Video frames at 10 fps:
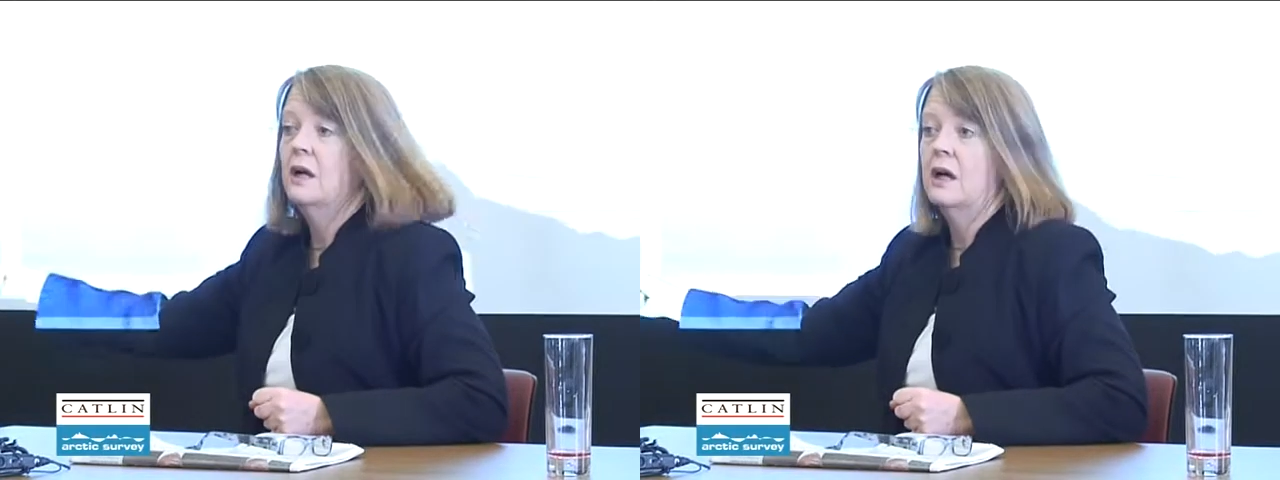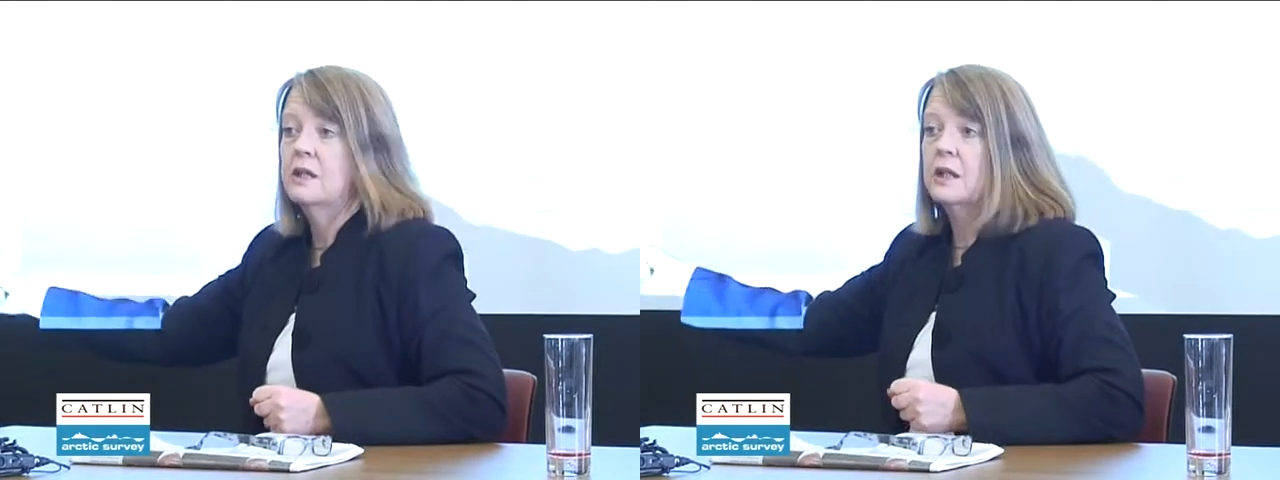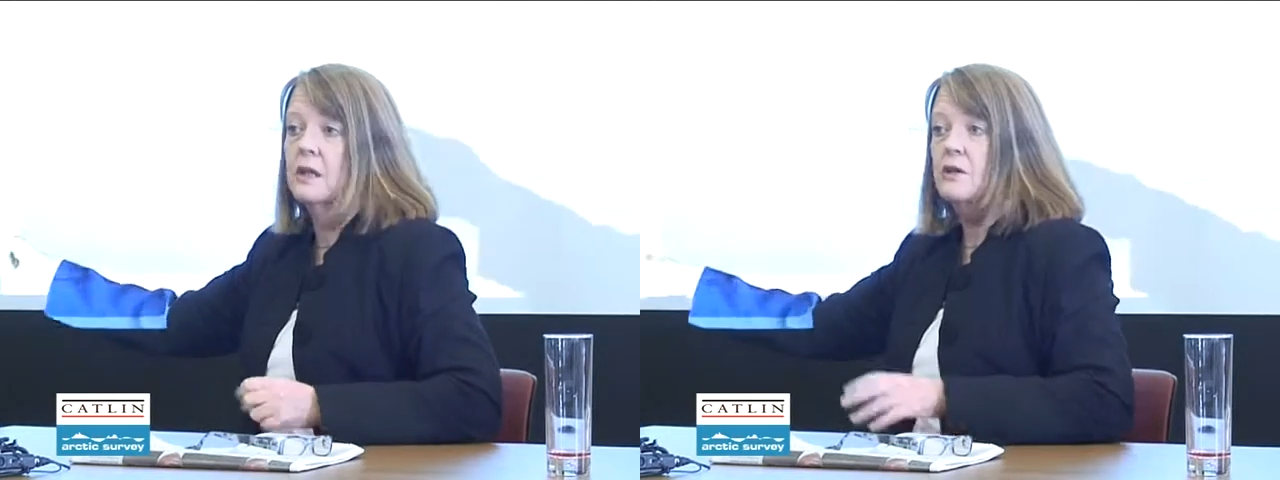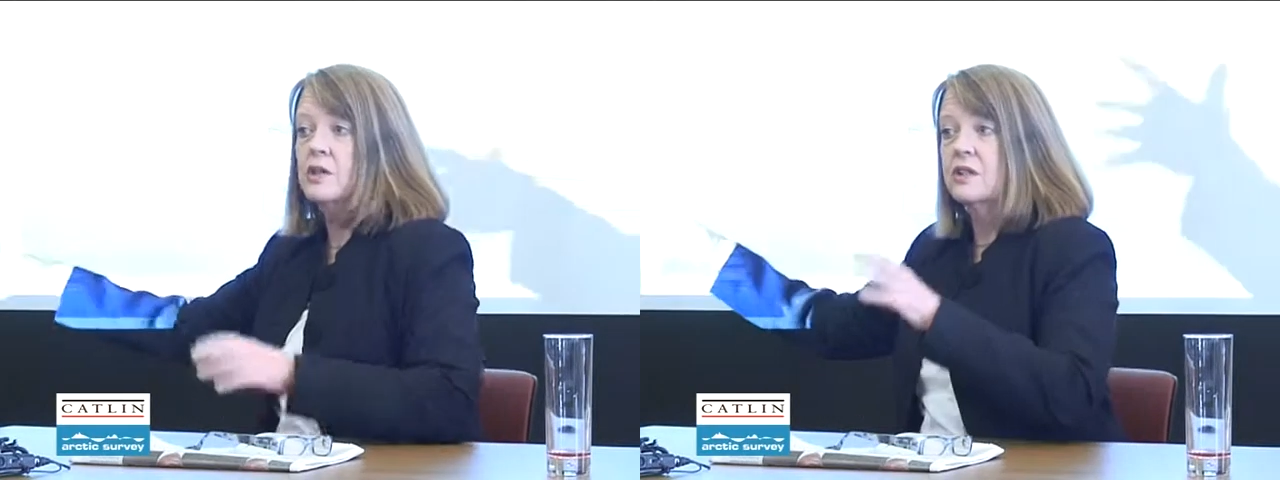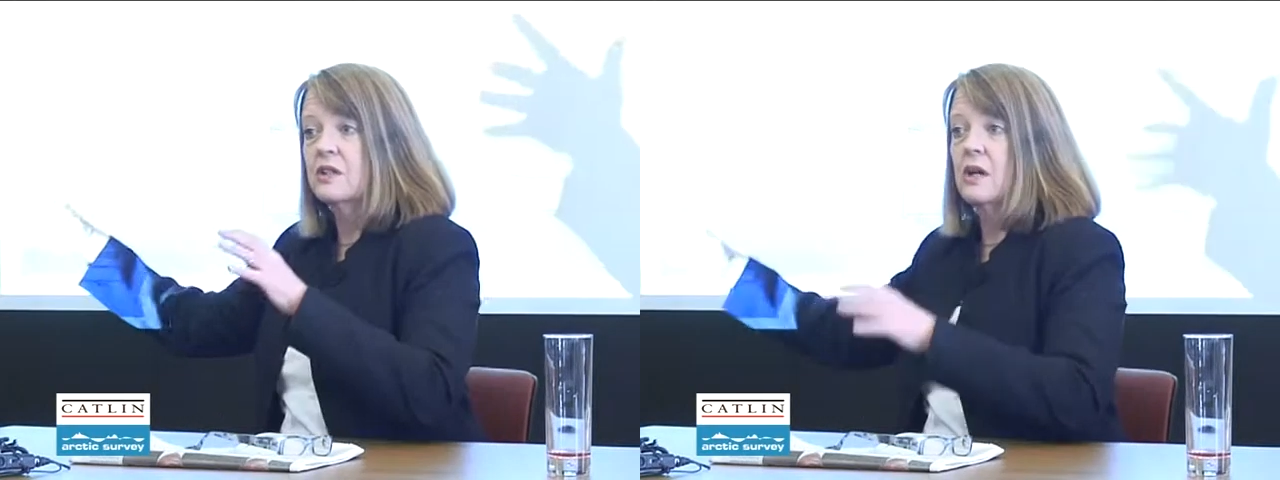Arctic
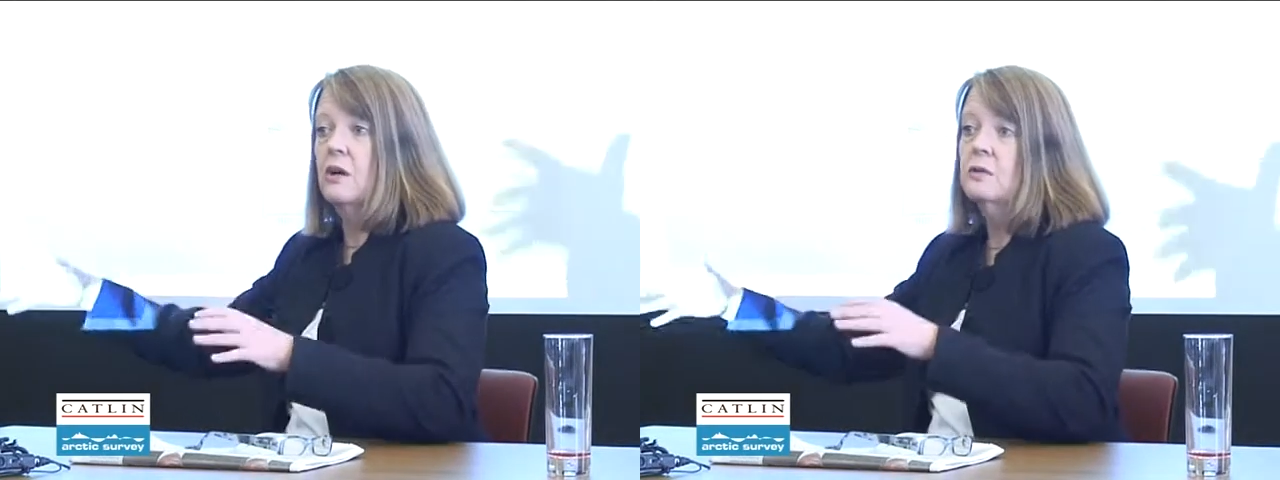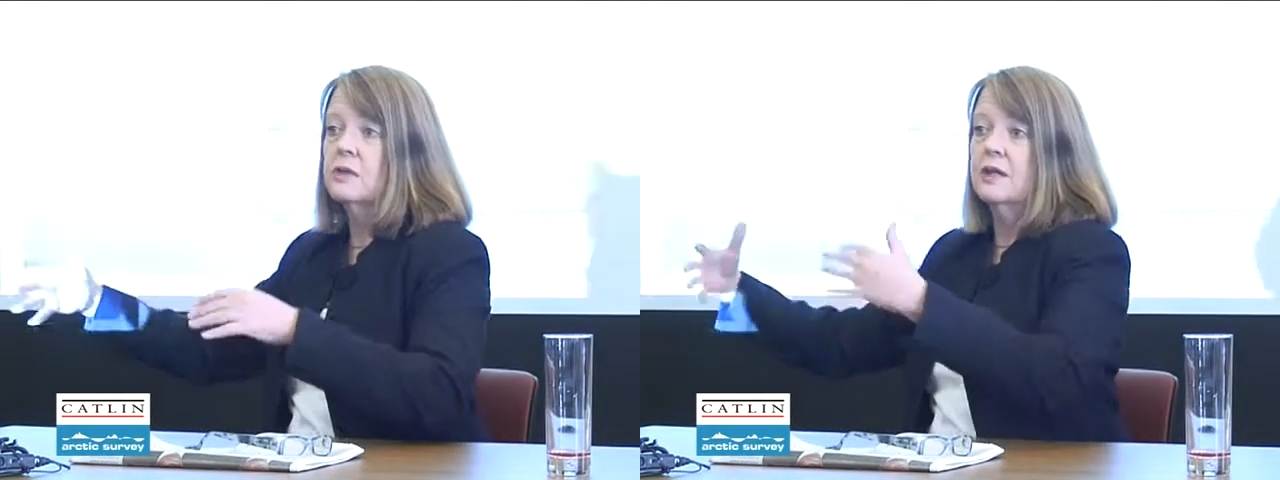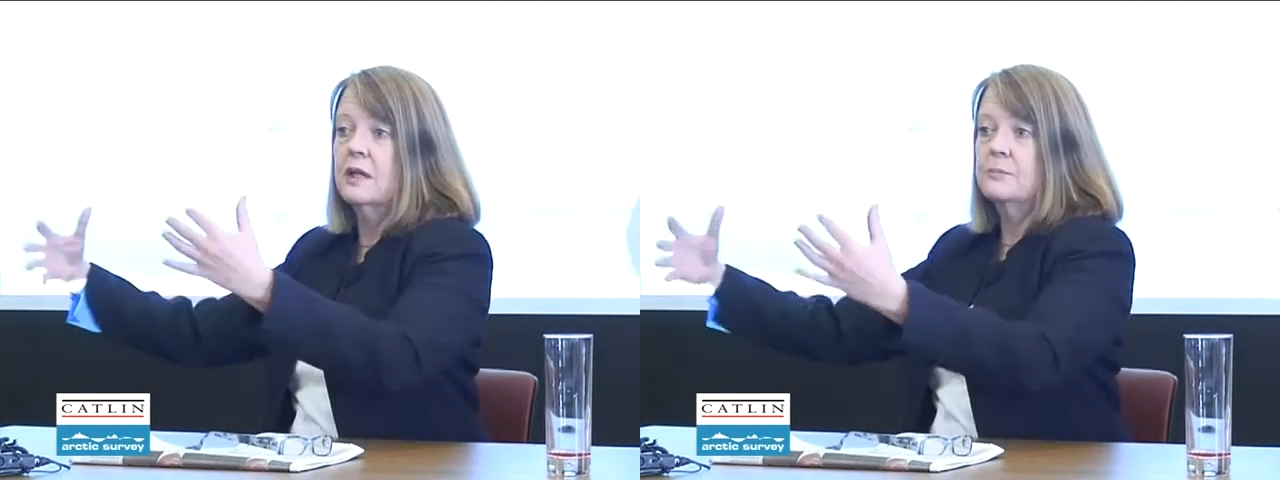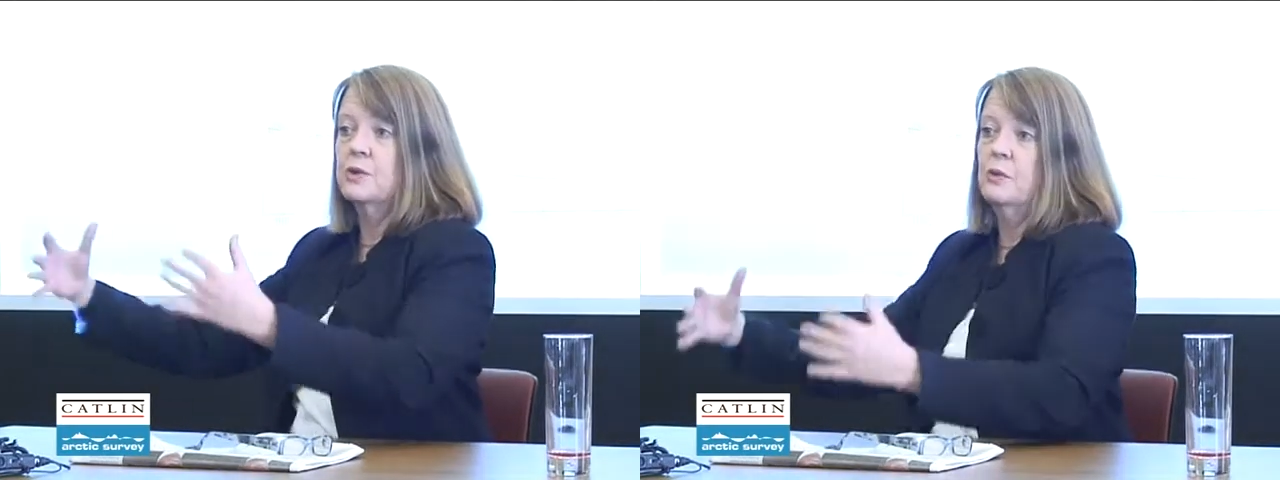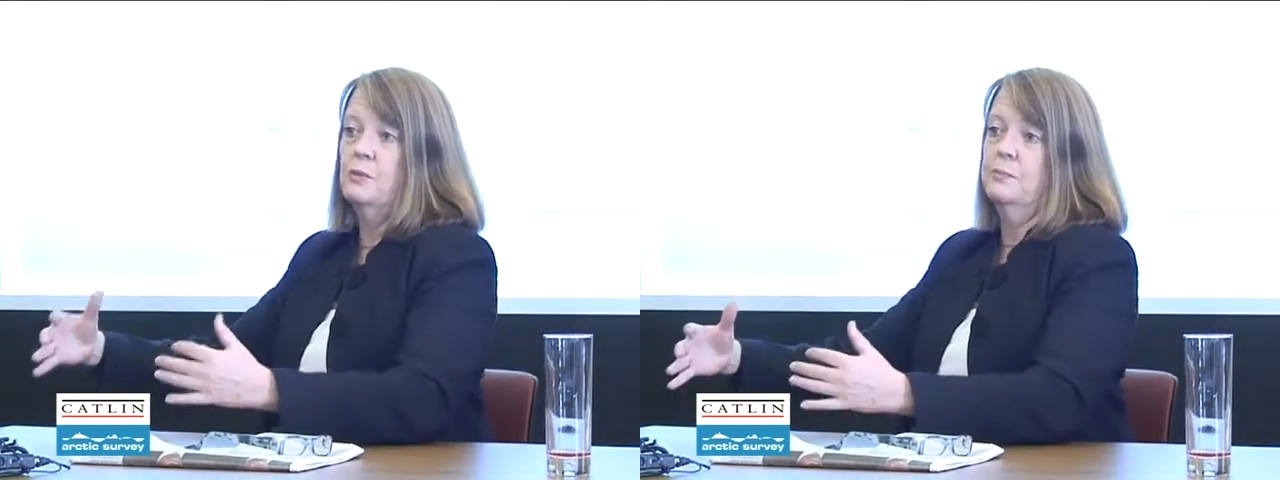oceans are colder, they
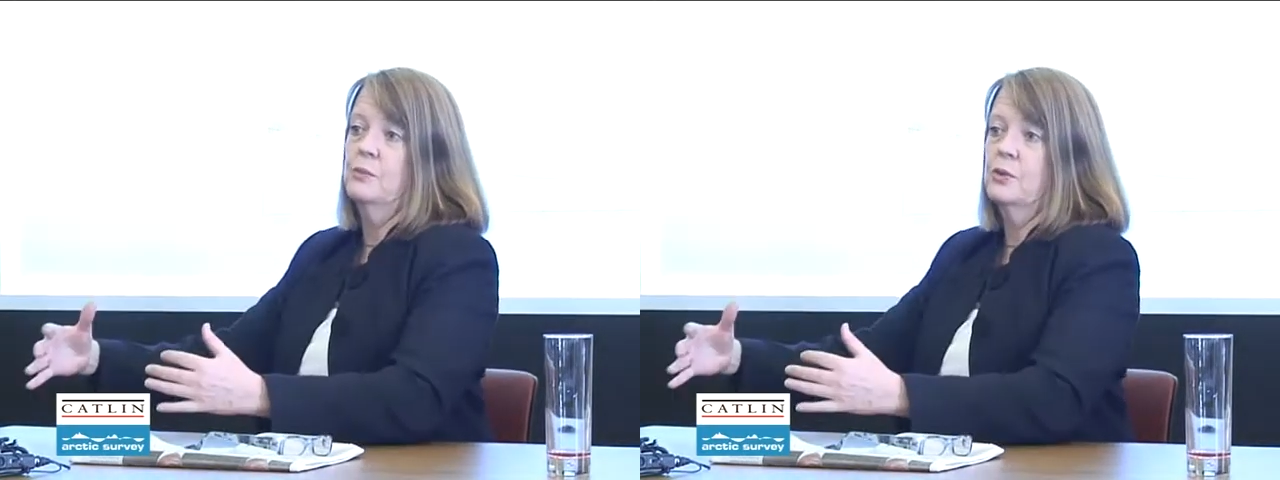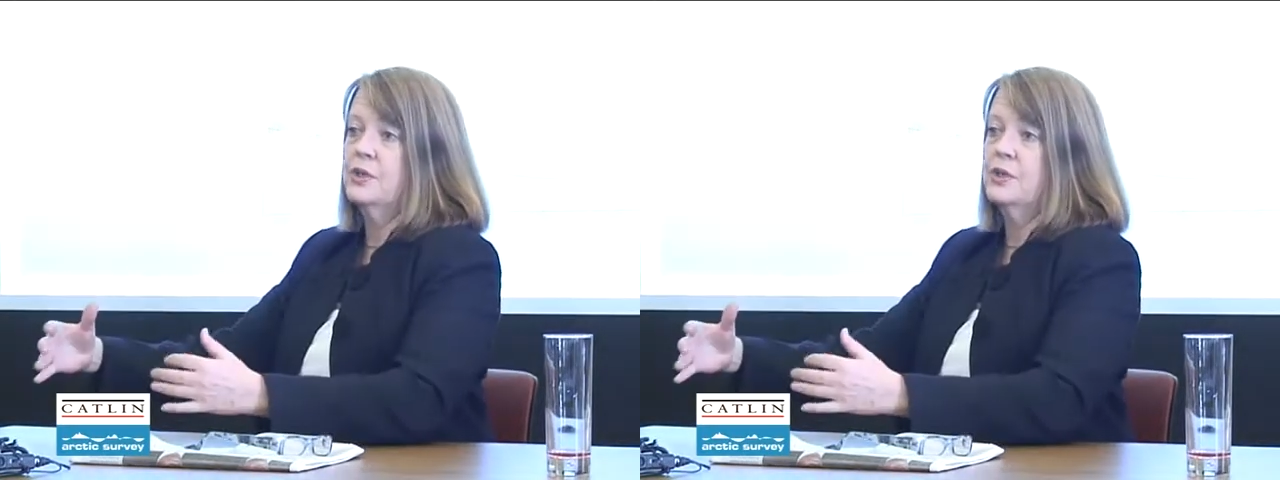absorb more